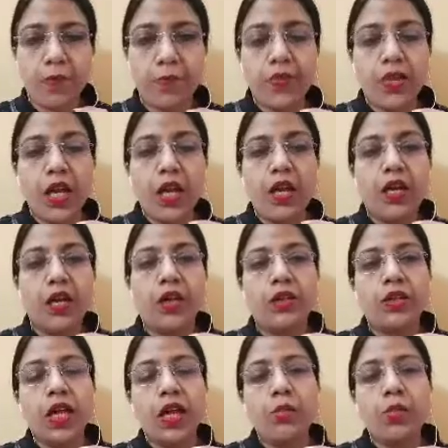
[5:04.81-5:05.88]
Then
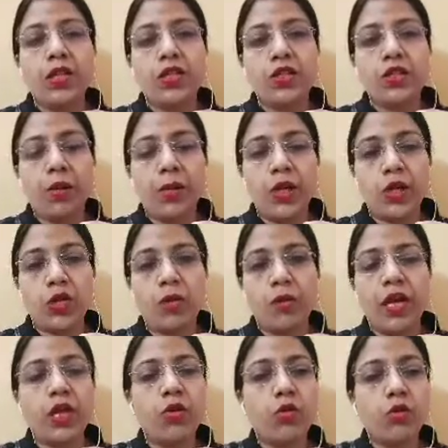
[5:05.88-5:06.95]
Mr. Ramesh Sharma, he goes
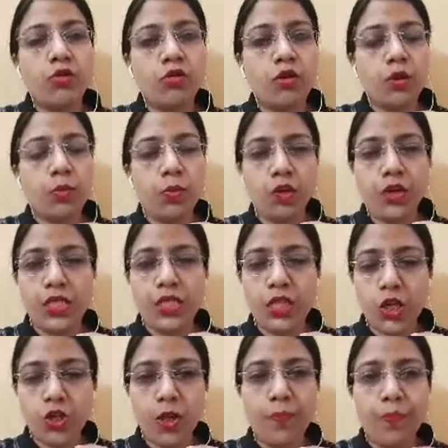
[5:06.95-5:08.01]
to the police station,
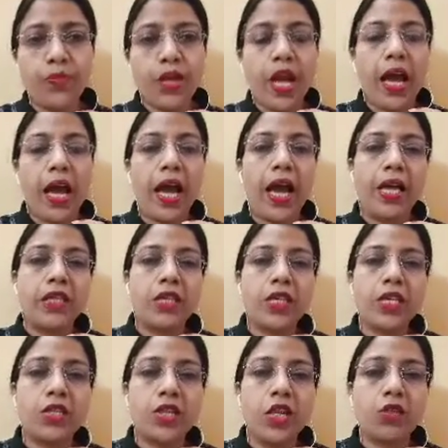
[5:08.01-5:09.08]
and he says
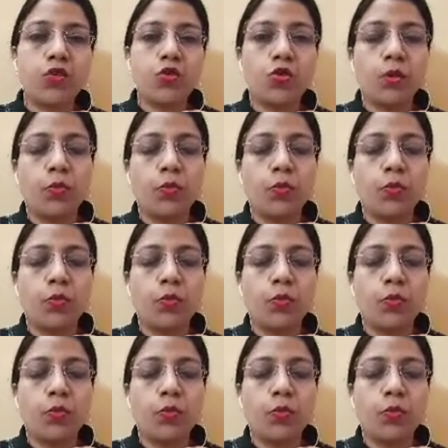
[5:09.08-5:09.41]
to the police